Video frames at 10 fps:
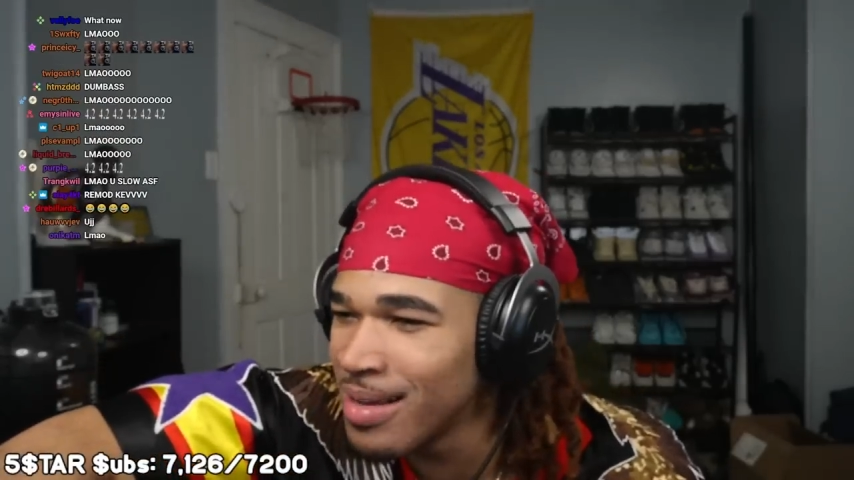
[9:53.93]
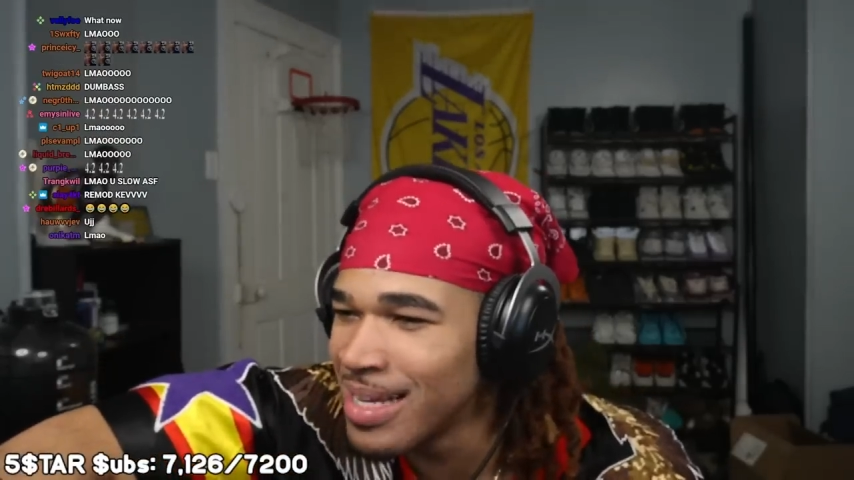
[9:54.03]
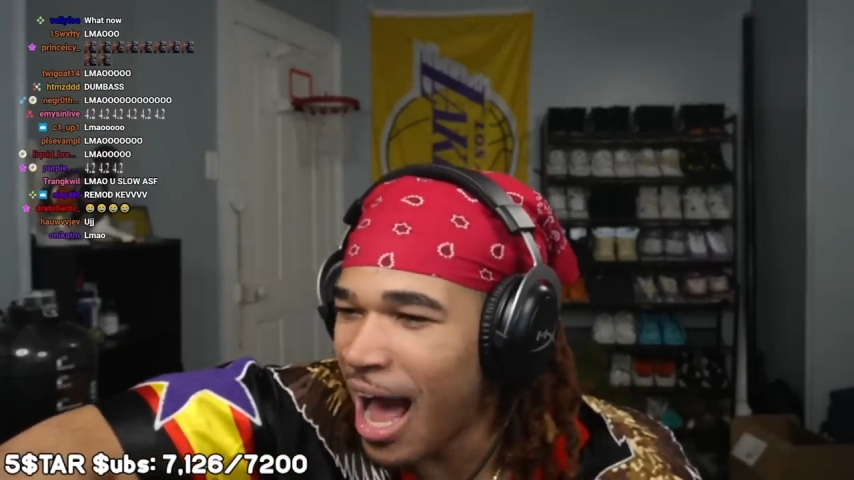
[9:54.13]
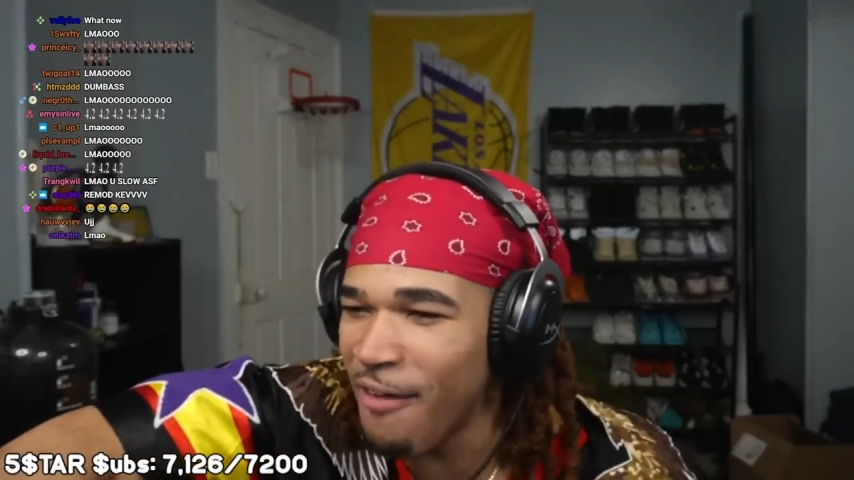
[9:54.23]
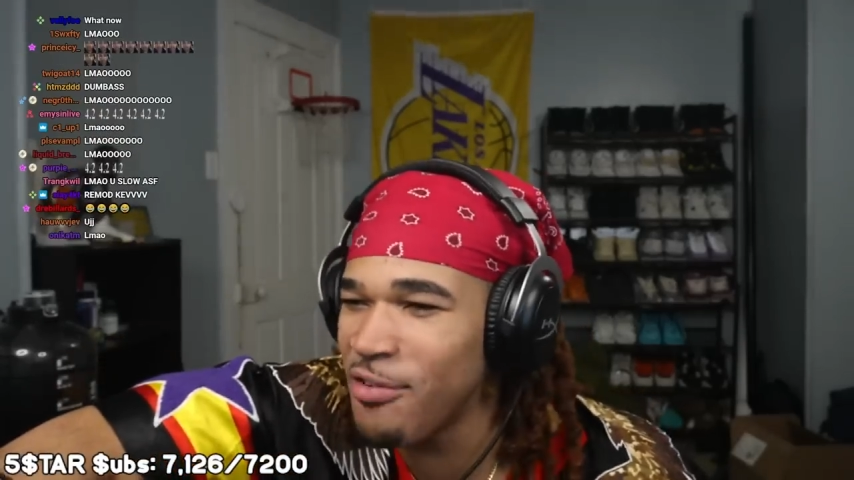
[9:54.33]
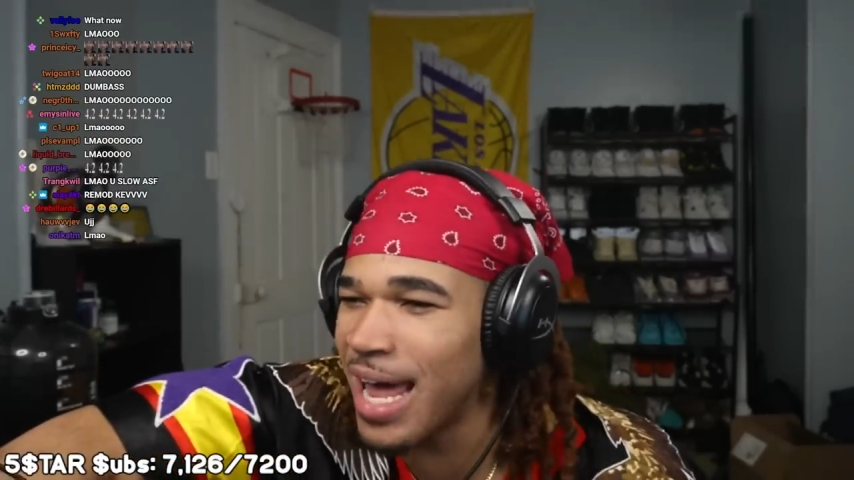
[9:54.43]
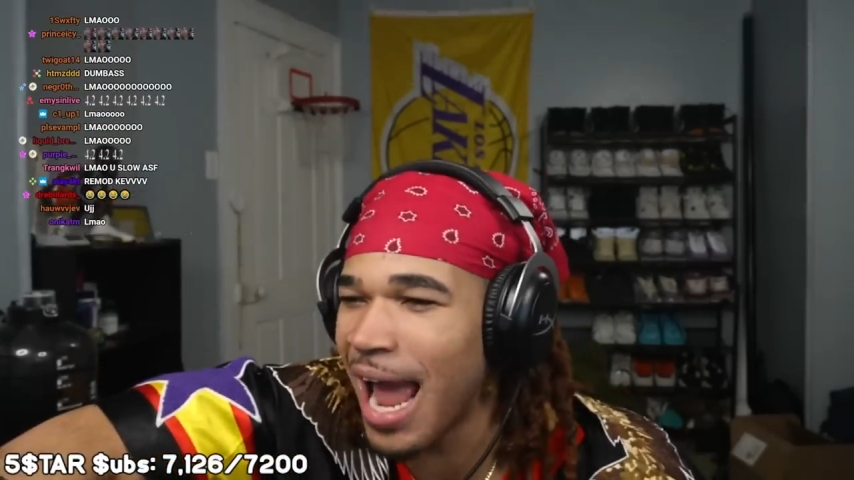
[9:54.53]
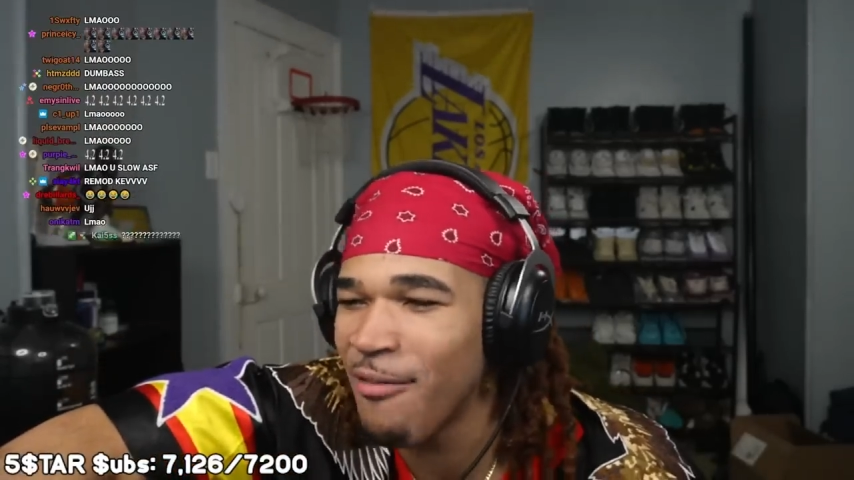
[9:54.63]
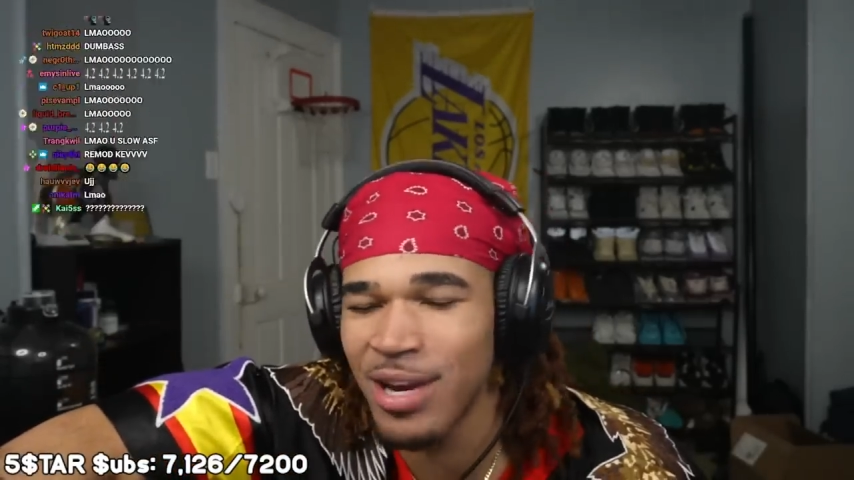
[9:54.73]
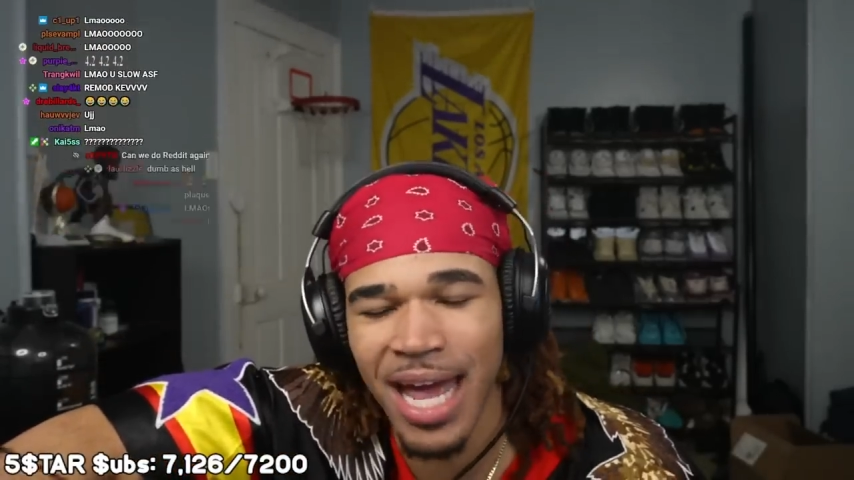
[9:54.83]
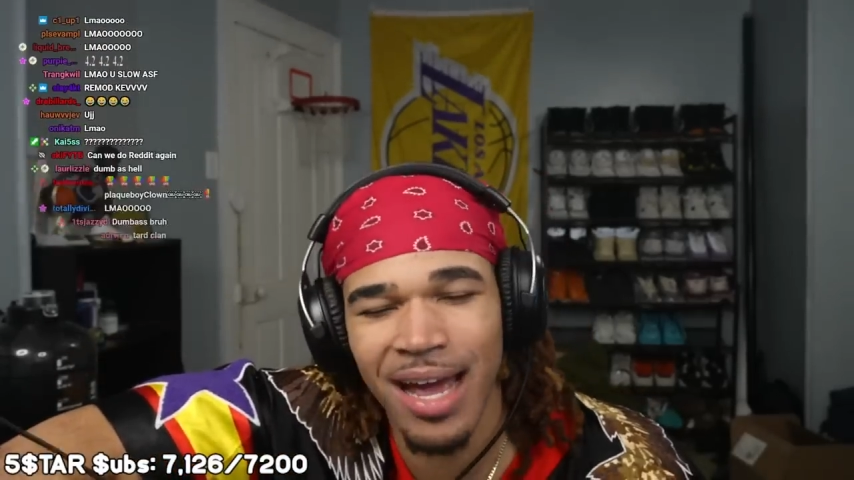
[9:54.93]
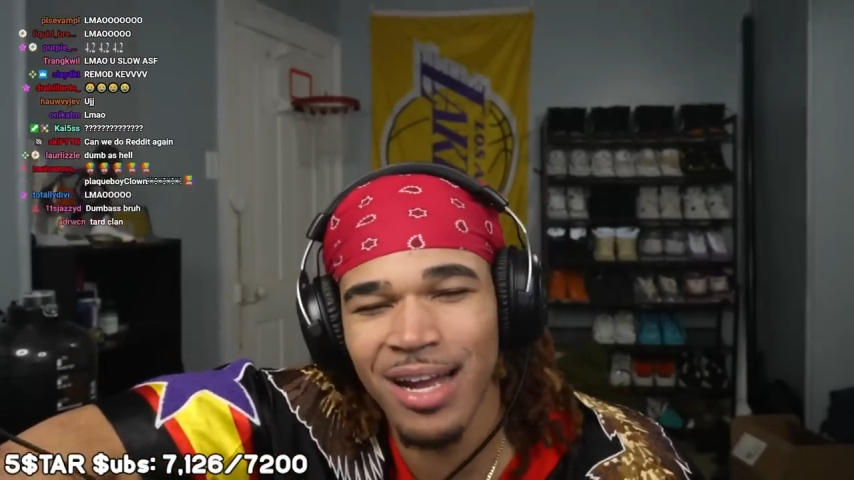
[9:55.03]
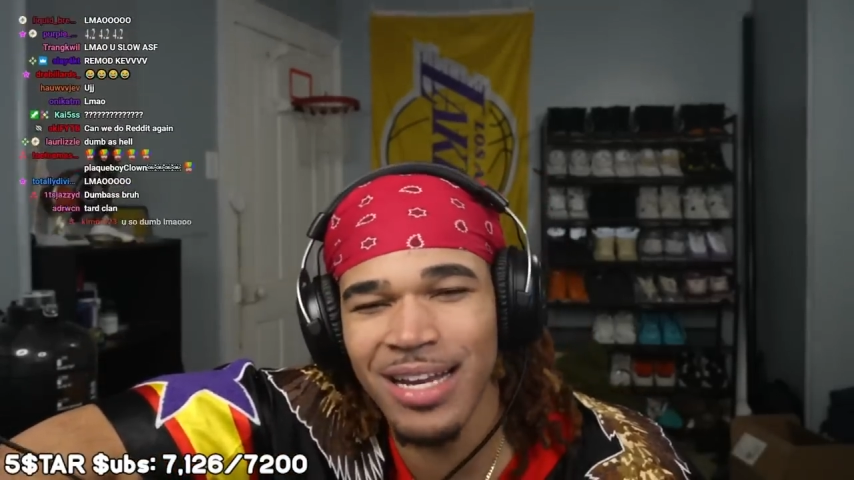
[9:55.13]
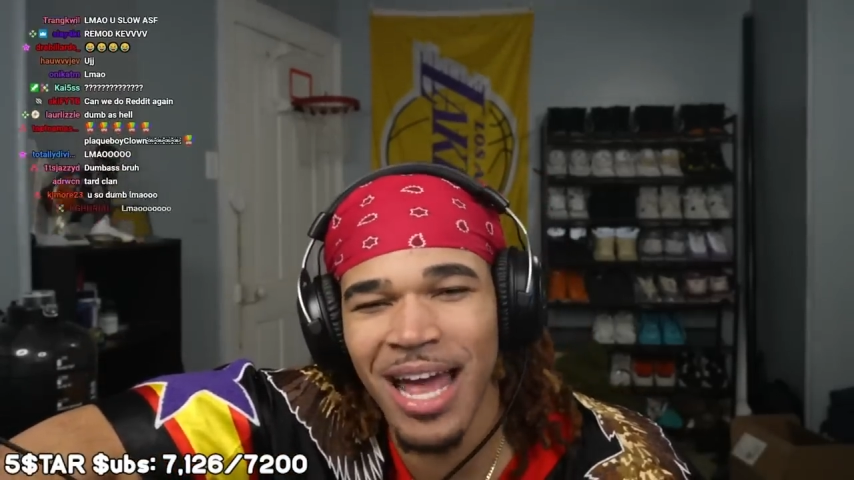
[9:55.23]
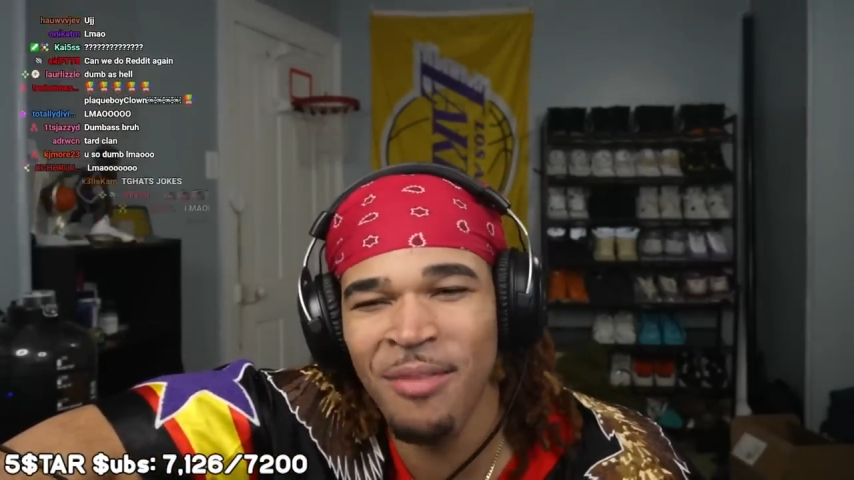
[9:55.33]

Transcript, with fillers: I feel like every day a good day,